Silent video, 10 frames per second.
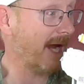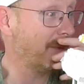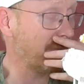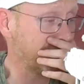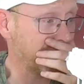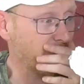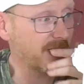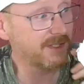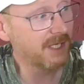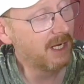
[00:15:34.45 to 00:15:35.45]
anime
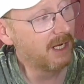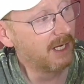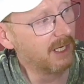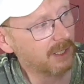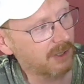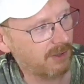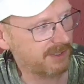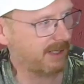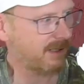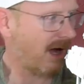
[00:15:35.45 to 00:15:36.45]
series, because
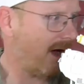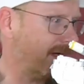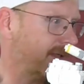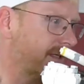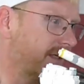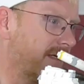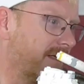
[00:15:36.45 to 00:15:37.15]
I can't.